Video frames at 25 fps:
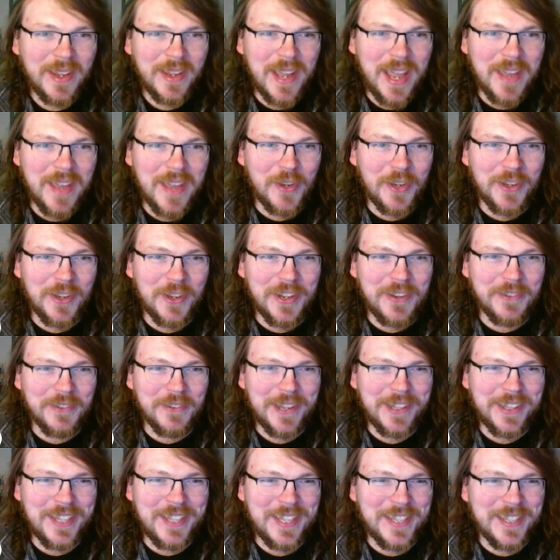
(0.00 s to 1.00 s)
I've already
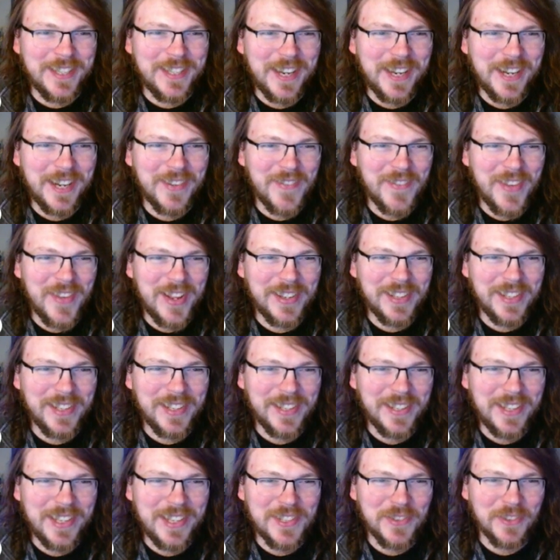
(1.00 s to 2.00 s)
read the entire
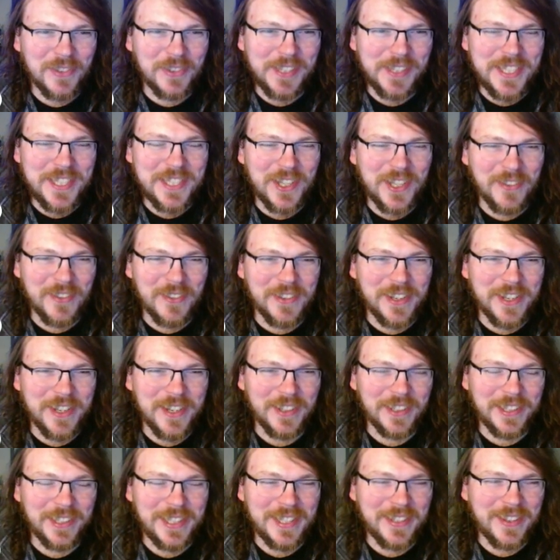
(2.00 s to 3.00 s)
manga that's released over
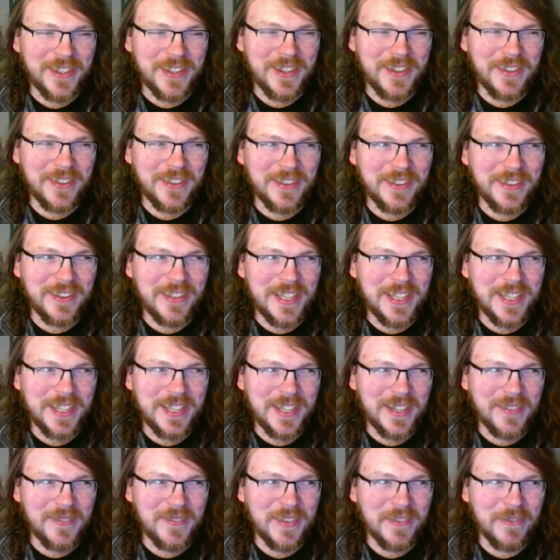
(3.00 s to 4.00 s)
here, like the
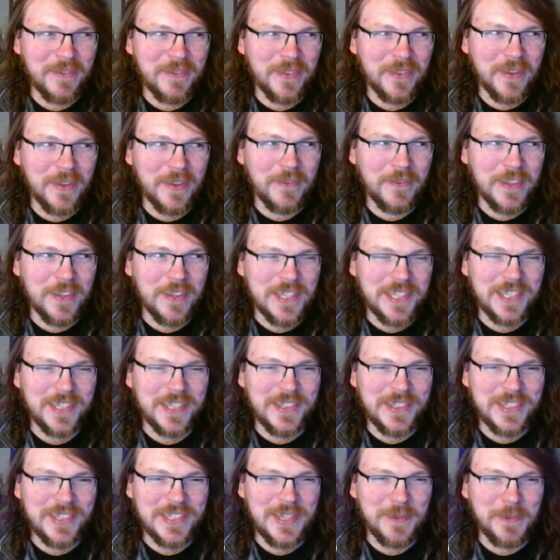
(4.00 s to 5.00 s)

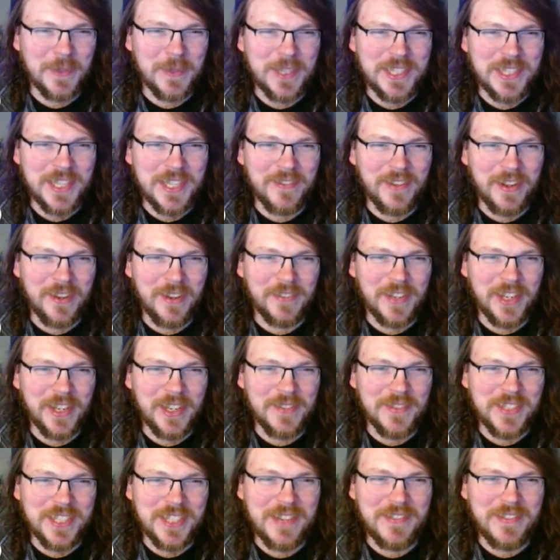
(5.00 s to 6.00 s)
physicals up to
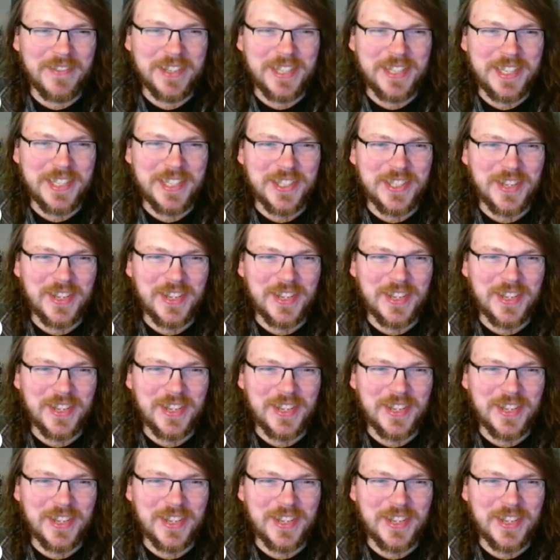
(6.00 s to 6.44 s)
volume 17.